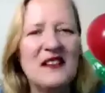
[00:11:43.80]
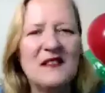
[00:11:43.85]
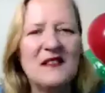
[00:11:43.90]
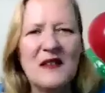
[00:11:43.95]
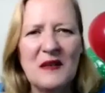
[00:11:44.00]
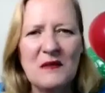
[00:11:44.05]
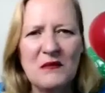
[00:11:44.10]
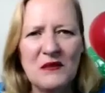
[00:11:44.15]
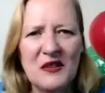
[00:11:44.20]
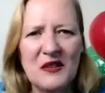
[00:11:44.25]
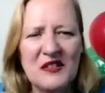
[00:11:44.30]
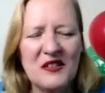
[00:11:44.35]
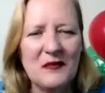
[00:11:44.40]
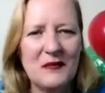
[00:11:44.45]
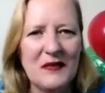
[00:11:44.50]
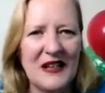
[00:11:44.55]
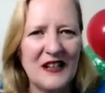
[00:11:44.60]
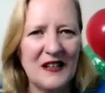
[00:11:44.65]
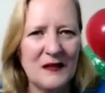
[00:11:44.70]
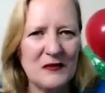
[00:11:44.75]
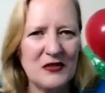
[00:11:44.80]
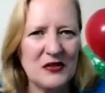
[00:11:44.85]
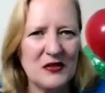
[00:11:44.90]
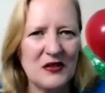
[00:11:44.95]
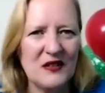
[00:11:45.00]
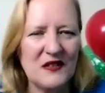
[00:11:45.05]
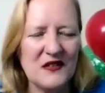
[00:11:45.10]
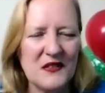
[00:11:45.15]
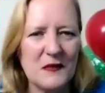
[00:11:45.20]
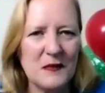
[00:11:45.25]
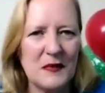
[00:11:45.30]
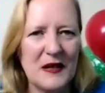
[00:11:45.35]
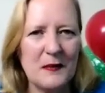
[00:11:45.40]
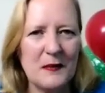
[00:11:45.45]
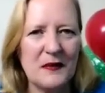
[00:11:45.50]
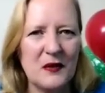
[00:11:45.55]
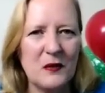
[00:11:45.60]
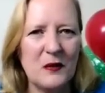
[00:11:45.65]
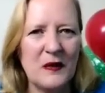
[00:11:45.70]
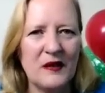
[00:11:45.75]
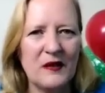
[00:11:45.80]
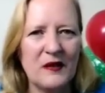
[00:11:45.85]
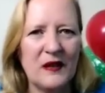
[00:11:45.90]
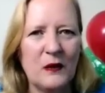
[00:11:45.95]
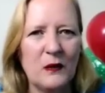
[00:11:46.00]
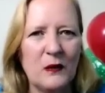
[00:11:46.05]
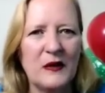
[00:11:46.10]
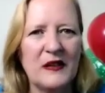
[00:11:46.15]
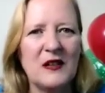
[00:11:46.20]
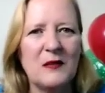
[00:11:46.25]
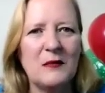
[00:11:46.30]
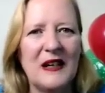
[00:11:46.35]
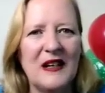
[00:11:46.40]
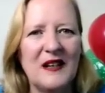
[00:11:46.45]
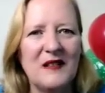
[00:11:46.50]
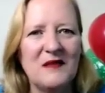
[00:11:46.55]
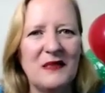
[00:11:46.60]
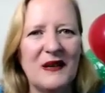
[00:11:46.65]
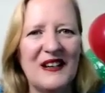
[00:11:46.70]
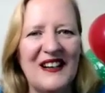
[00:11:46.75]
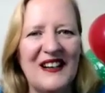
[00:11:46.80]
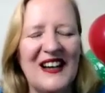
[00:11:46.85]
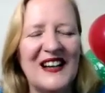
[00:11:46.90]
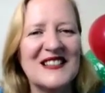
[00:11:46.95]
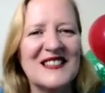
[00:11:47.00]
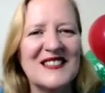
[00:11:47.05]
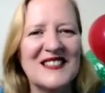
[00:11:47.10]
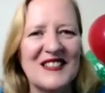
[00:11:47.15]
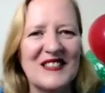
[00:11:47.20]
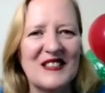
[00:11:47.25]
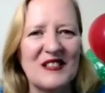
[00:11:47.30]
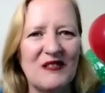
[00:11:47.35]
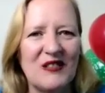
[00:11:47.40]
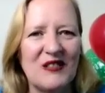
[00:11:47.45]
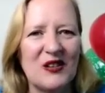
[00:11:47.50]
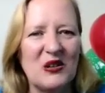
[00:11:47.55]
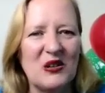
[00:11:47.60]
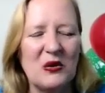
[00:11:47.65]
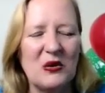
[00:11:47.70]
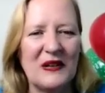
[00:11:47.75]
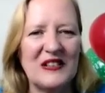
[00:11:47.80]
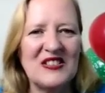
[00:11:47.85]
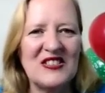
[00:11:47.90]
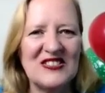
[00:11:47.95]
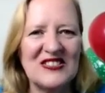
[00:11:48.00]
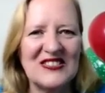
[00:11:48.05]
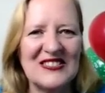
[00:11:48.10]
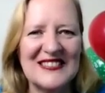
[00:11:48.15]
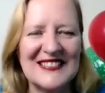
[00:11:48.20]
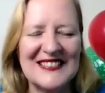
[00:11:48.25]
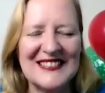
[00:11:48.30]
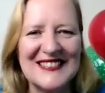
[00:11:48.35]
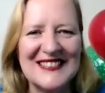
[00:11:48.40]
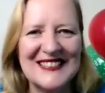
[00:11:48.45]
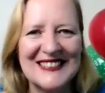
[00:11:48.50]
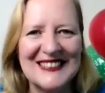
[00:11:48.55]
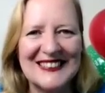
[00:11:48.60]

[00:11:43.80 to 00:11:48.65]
and what do you mean? I'm sure lots of people are wondering, what do you mean by asking the wrong questions?